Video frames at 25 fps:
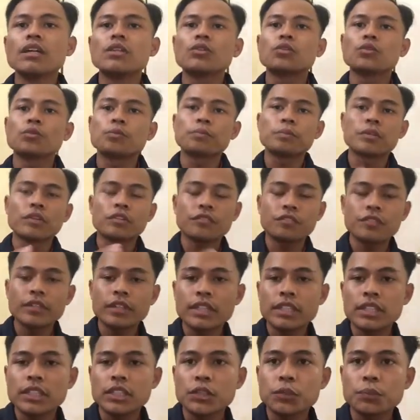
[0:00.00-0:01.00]
To
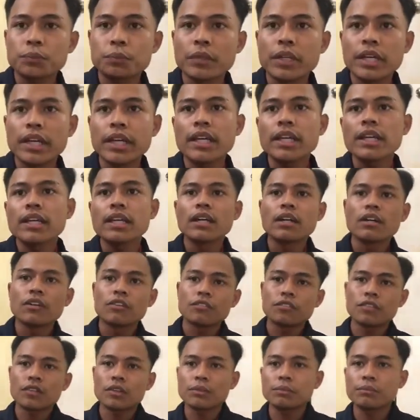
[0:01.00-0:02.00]
pervert the spring
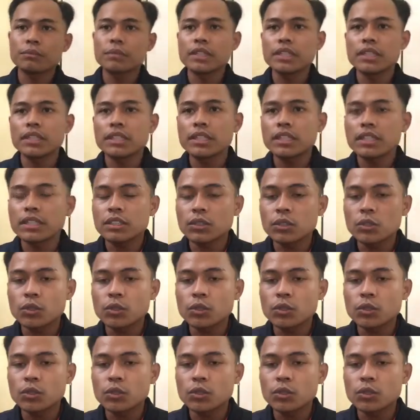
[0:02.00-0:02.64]
from the